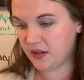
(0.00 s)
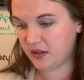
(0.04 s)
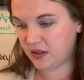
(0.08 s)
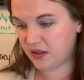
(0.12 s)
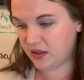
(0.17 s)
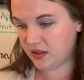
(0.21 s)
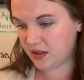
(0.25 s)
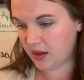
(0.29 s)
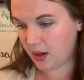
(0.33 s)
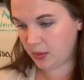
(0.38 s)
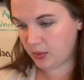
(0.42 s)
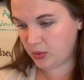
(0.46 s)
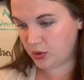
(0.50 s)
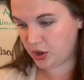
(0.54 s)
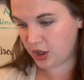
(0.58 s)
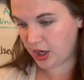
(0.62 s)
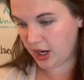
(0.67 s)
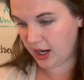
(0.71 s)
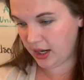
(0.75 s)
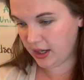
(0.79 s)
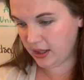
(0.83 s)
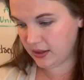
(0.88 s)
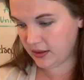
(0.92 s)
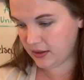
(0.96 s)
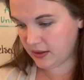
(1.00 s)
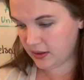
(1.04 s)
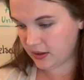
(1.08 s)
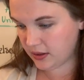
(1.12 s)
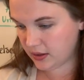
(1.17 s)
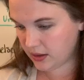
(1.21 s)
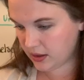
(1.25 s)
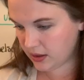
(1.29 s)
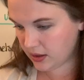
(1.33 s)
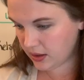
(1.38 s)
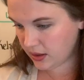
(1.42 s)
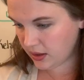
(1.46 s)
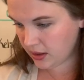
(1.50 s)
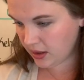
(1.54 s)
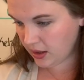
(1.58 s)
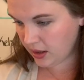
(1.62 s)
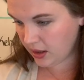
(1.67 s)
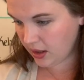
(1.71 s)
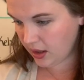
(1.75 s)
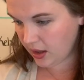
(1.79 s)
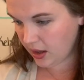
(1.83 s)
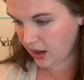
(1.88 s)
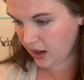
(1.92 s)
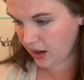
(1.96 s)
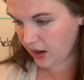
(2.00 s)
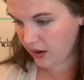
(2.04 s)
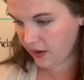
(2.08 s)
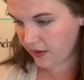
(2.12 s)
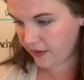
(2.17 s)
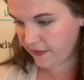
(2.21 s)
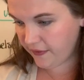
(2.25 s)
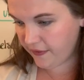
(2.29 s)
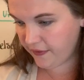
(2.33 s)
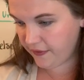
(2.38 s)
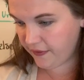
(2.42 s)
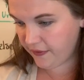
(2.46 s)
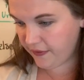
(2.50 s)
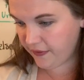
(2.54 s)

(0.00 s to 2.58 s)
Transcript: subject of,